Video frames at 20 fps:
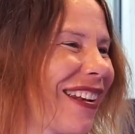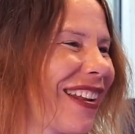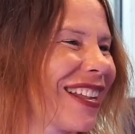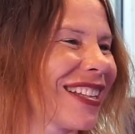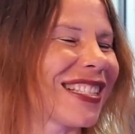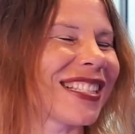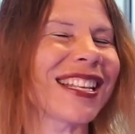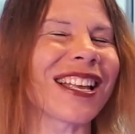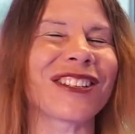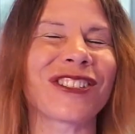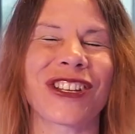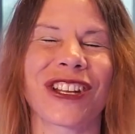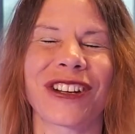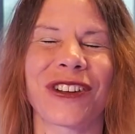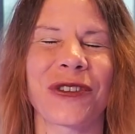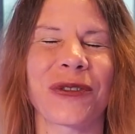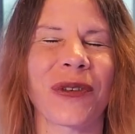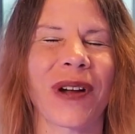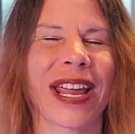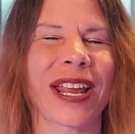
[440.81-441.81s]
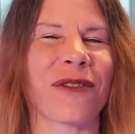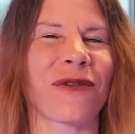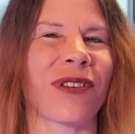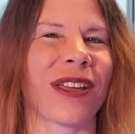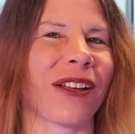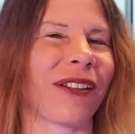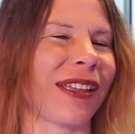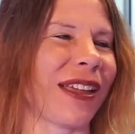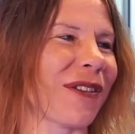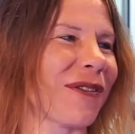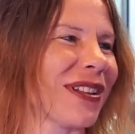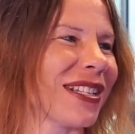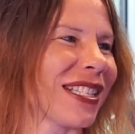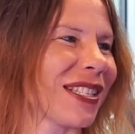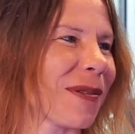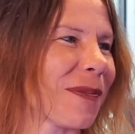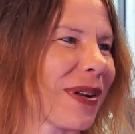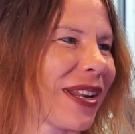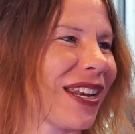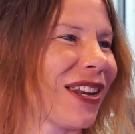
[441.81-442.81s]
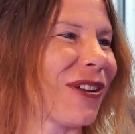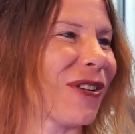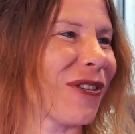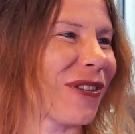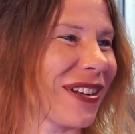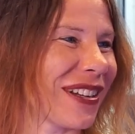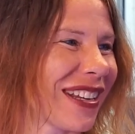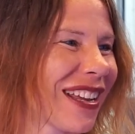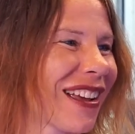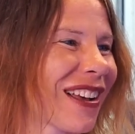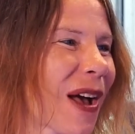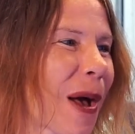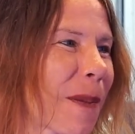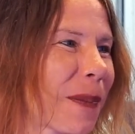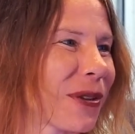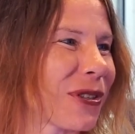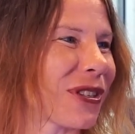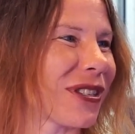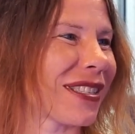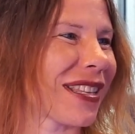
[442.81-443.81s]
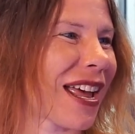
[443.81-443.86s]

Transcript: It's such a great feeling when somebody new accomplishes